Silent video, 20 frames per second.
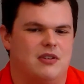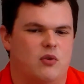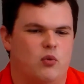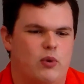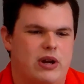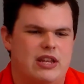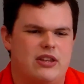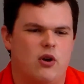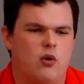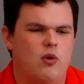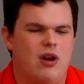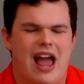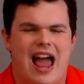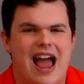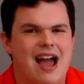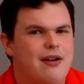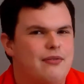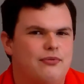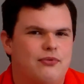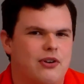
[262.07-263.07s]
we don't
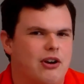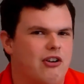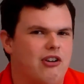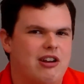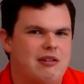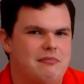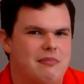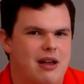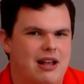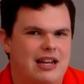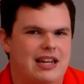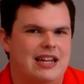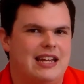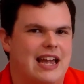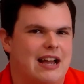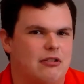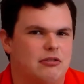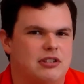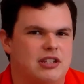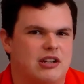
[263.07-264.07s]
have very many
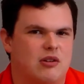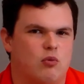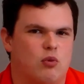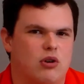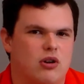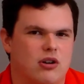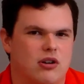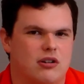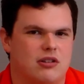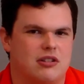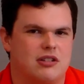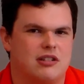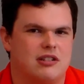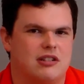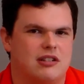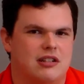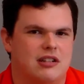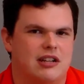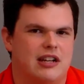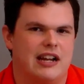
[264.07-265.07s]
Celtic
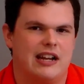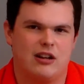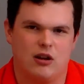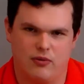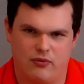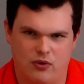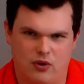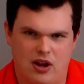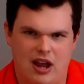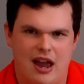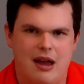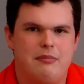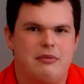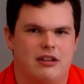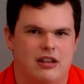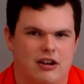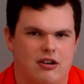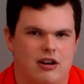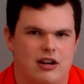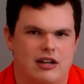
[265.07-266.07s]
words in our
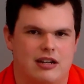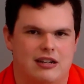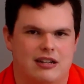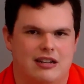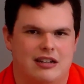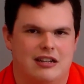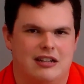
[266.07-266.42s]
vocabulary.